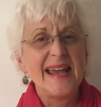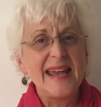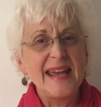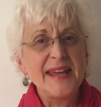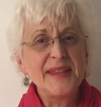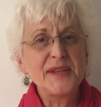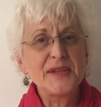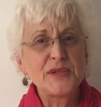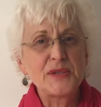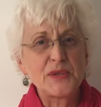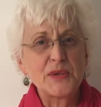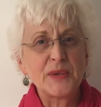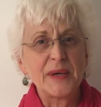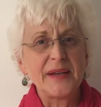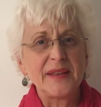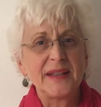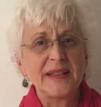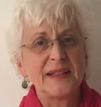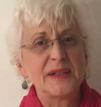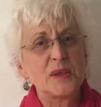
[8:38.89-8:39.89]
In the story,
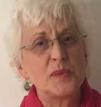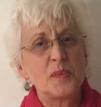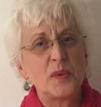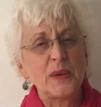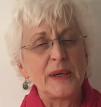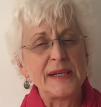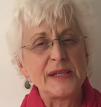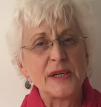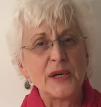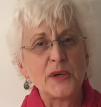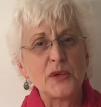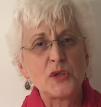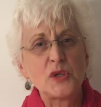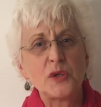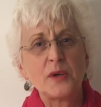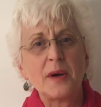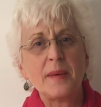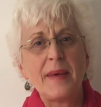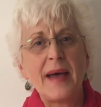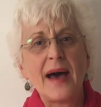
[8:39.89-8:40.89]
the little boy told
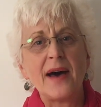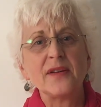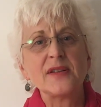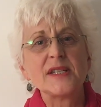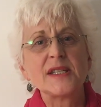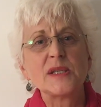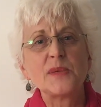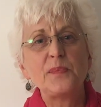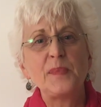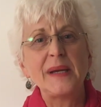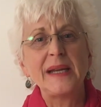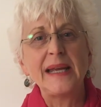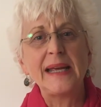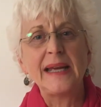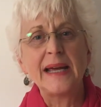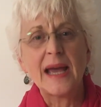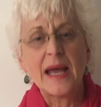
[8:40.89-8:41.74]
you about spinning